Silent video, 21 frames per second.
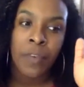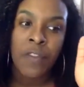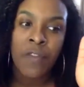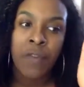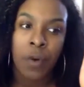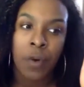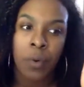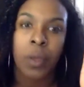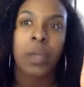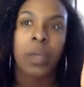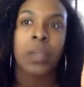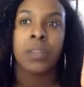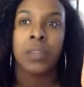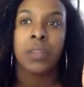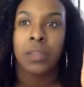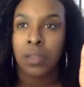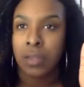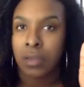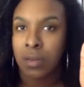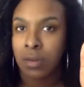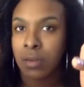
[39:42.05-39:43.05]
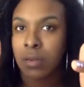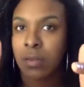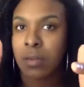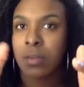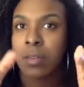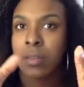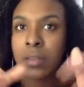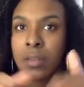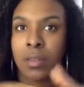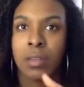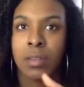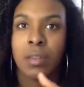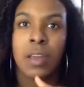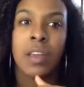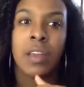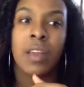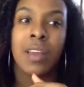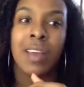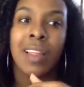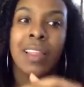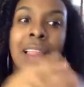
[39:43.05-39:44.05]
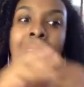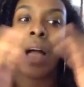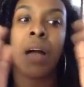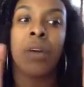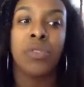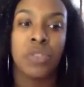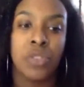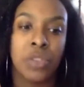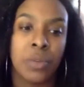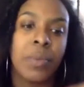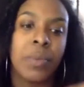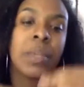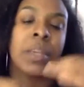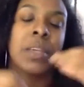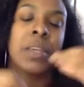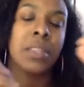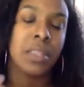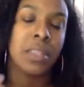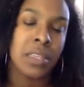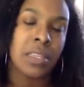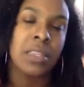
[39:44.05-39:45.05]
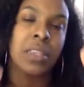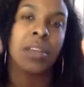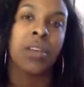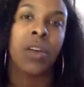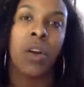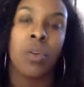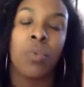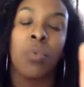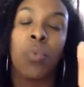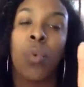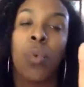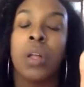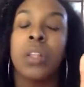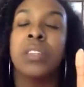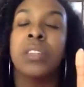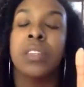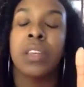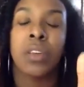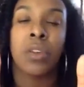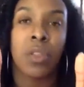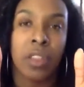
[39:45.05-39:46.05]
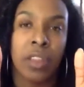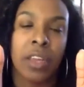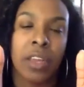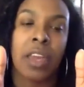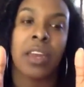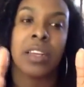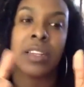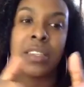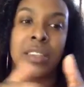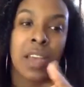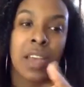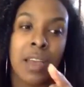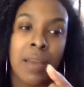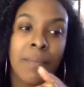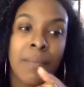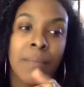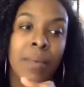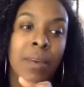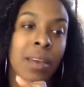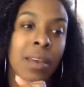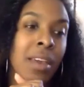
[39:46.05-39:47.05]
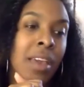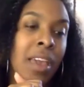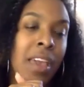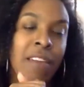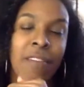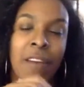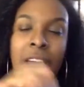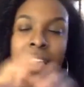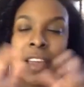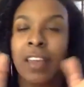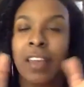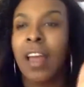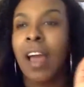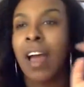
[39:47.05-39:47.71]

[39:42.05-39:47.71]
focused. It allows you to be consistent on one single thing at a time. If I could